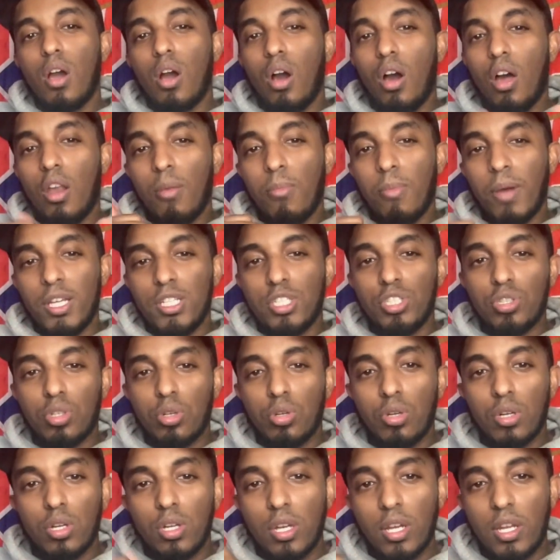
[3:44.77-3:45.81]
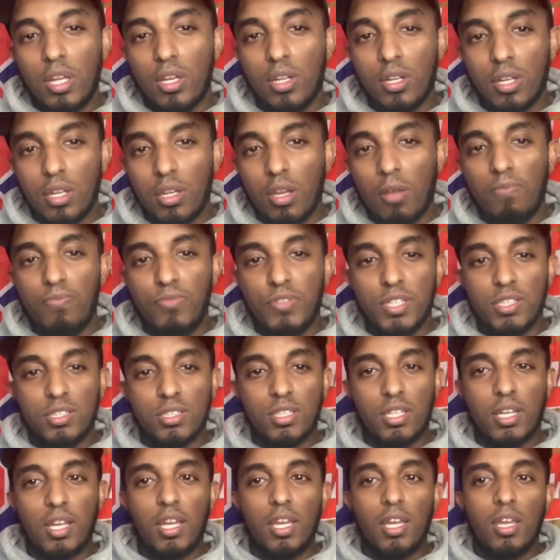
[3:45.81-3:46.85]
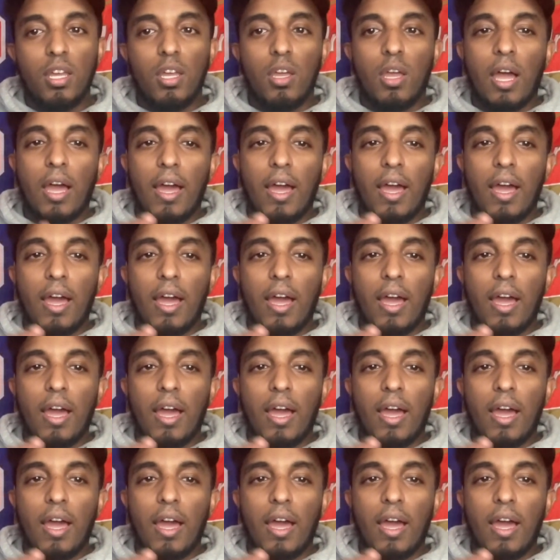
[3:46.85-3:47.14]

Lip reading: on my show earlier yesterday.